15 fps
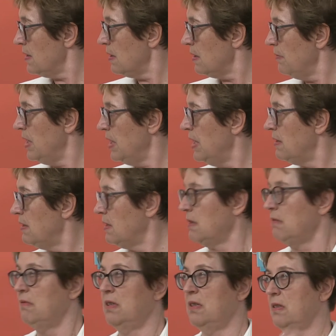We need
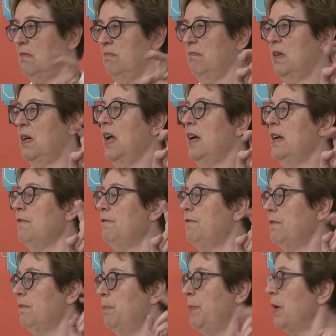this kind of
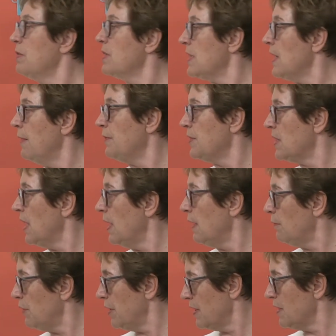Paris lifestyle, for
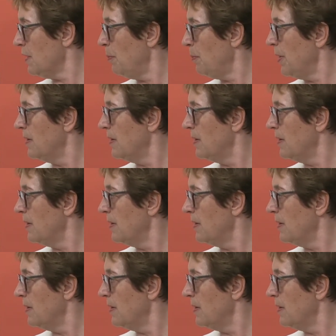example.